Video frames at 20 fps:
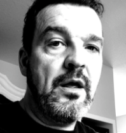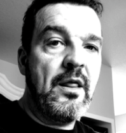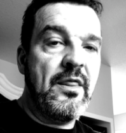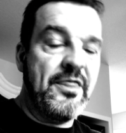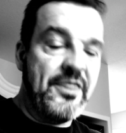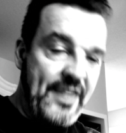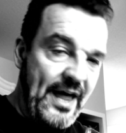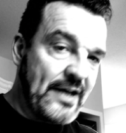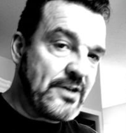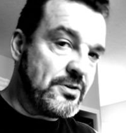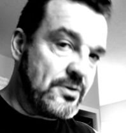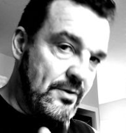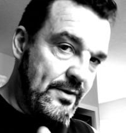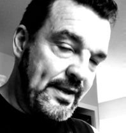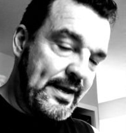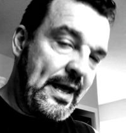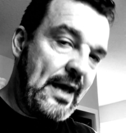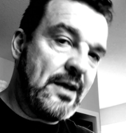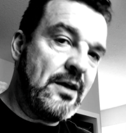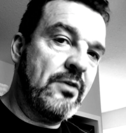That's going
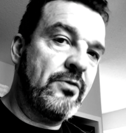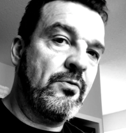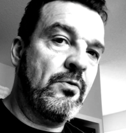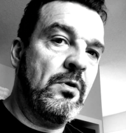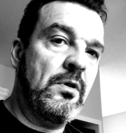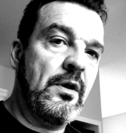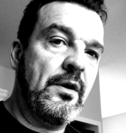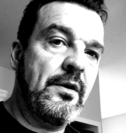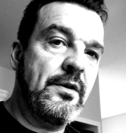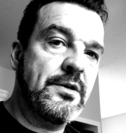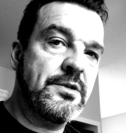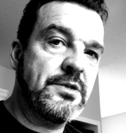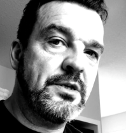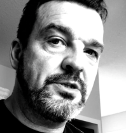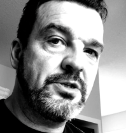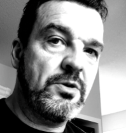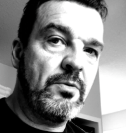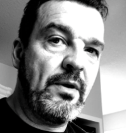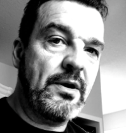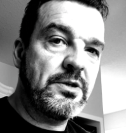to get you through a lot of the
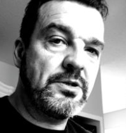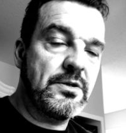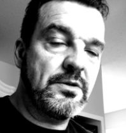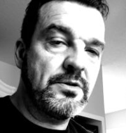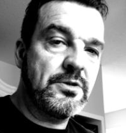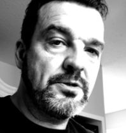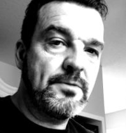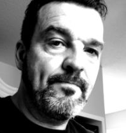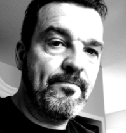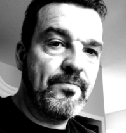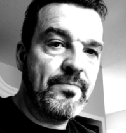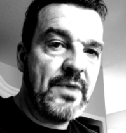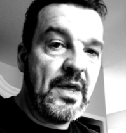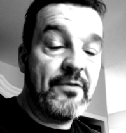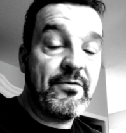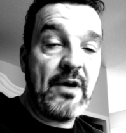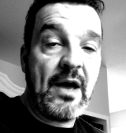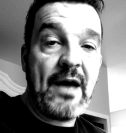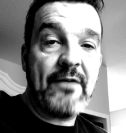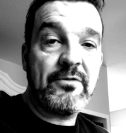situations.
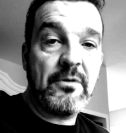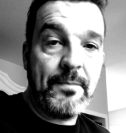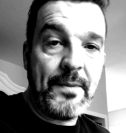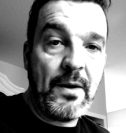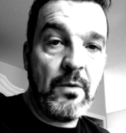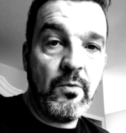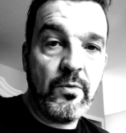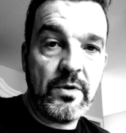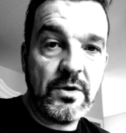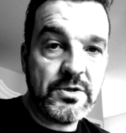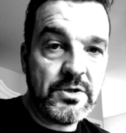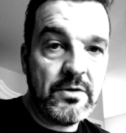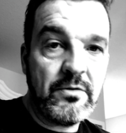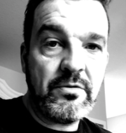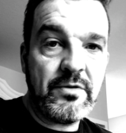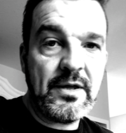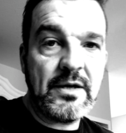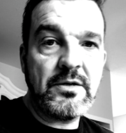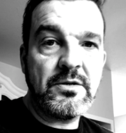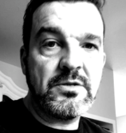If you have to pick 1 or 2
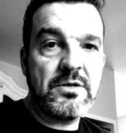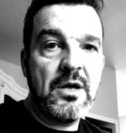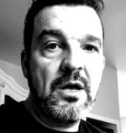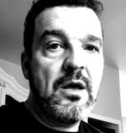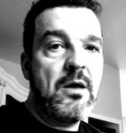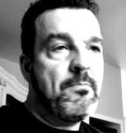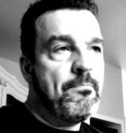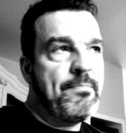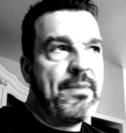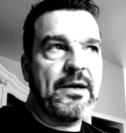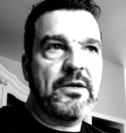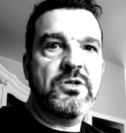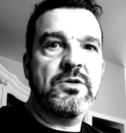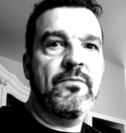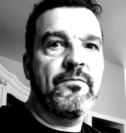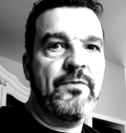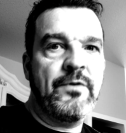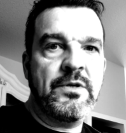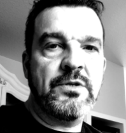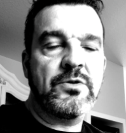things, pick
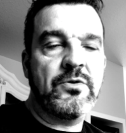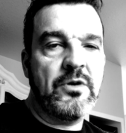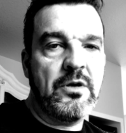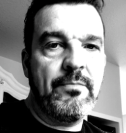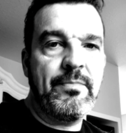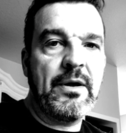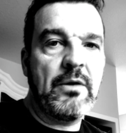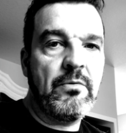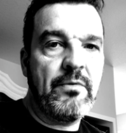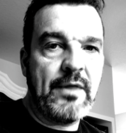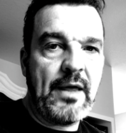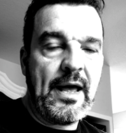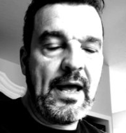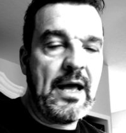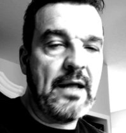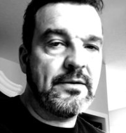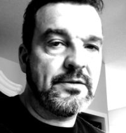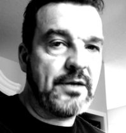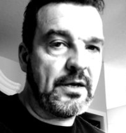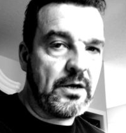something that's going to be with your
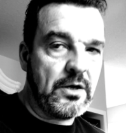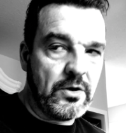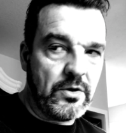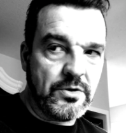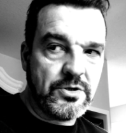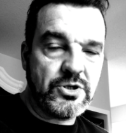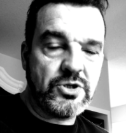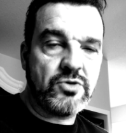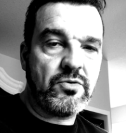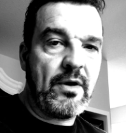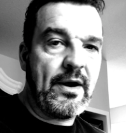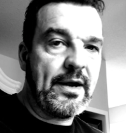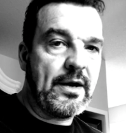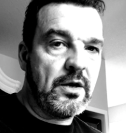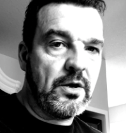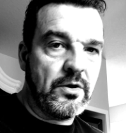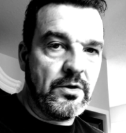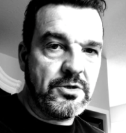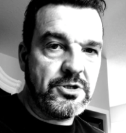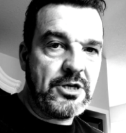hands, like a good strike,
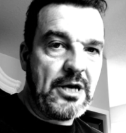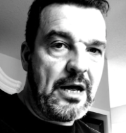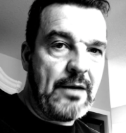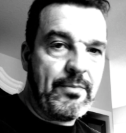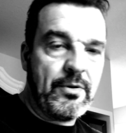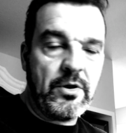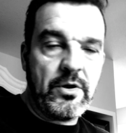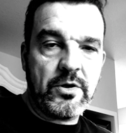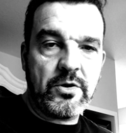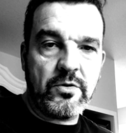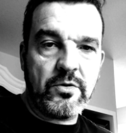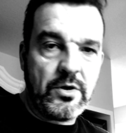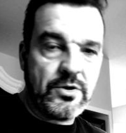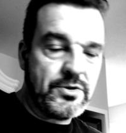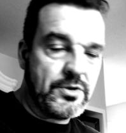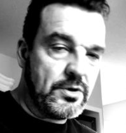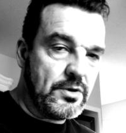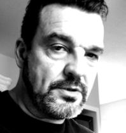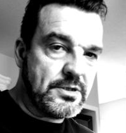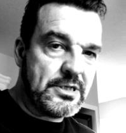a good jab, a good
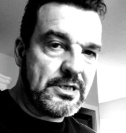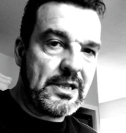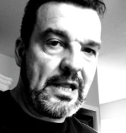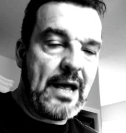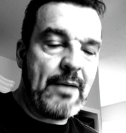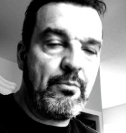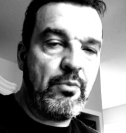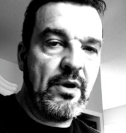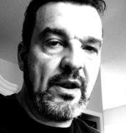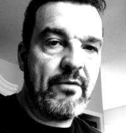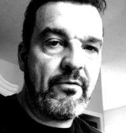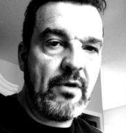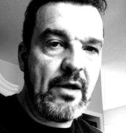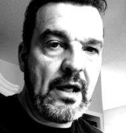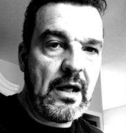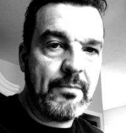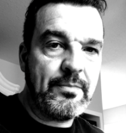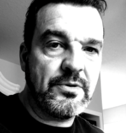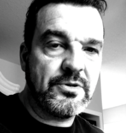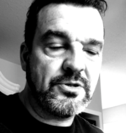cross, a good slap, whatever it
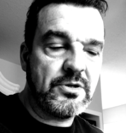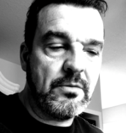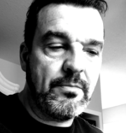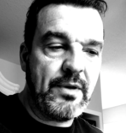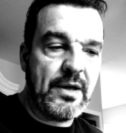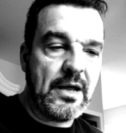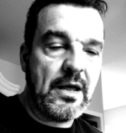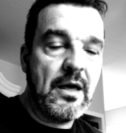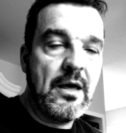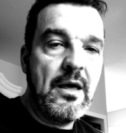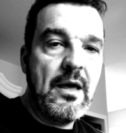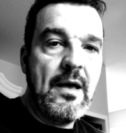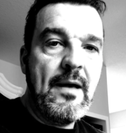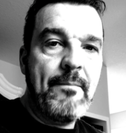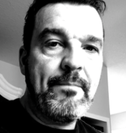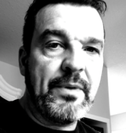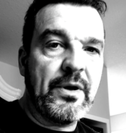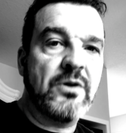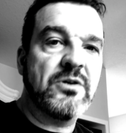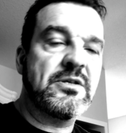happens to be,
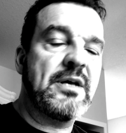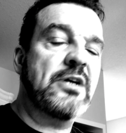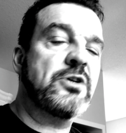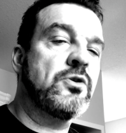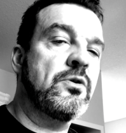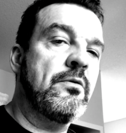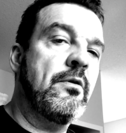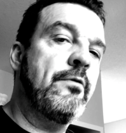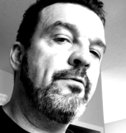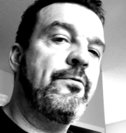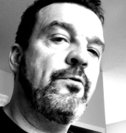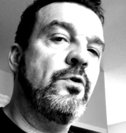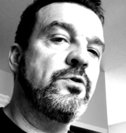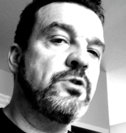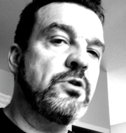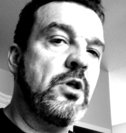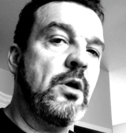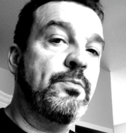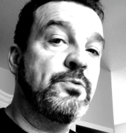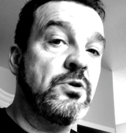because that's going to afford
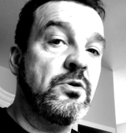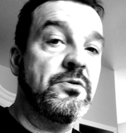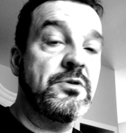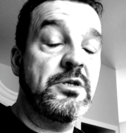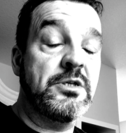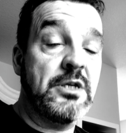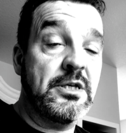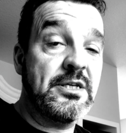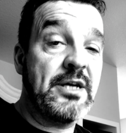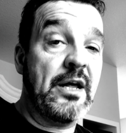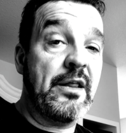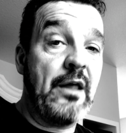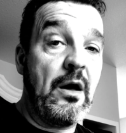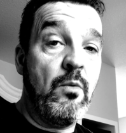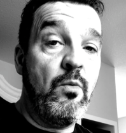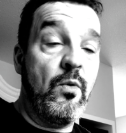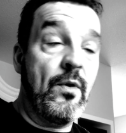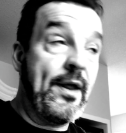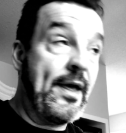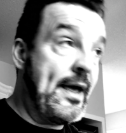you the opportunity to take that
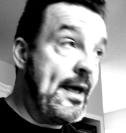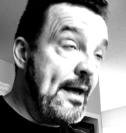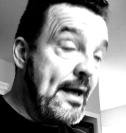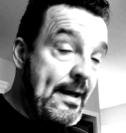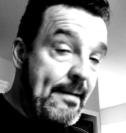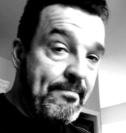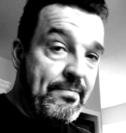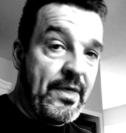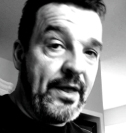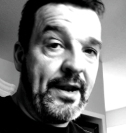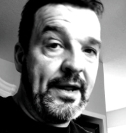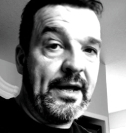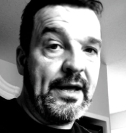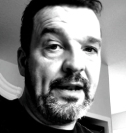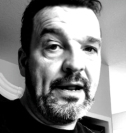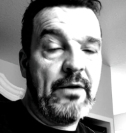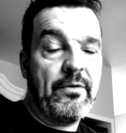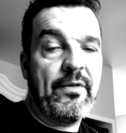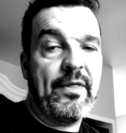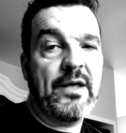one hit and then get
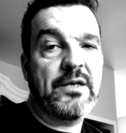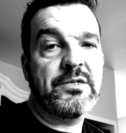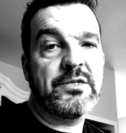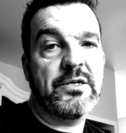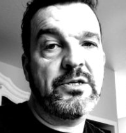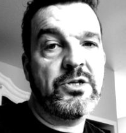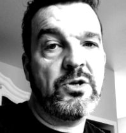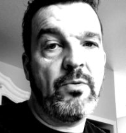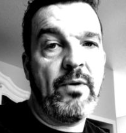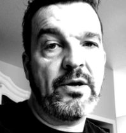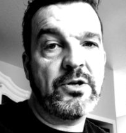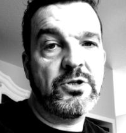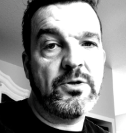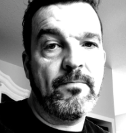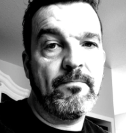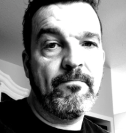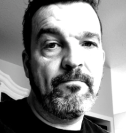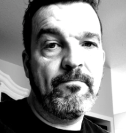out of that situation.